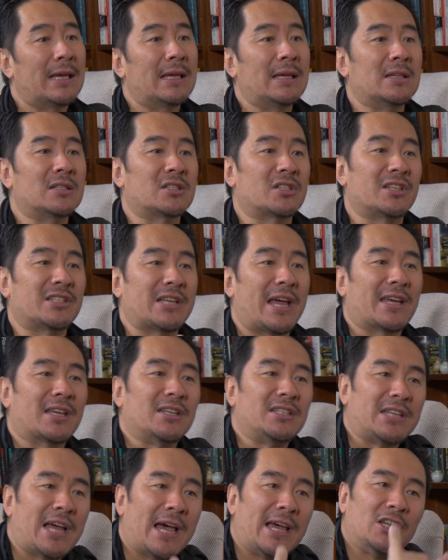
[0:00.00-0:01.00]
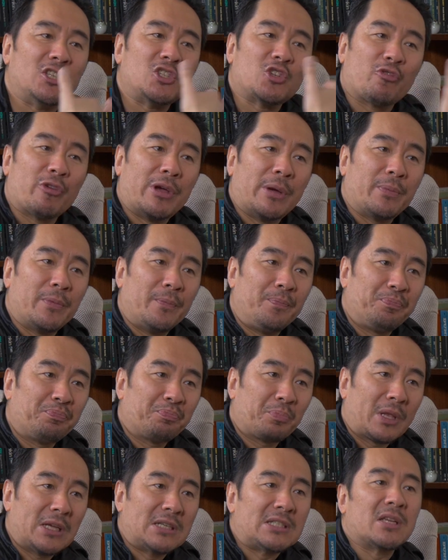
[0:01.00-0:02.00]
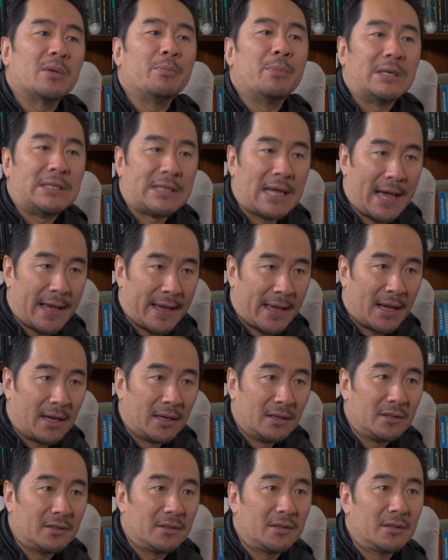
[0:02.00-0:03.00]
is to take a day trip to Medea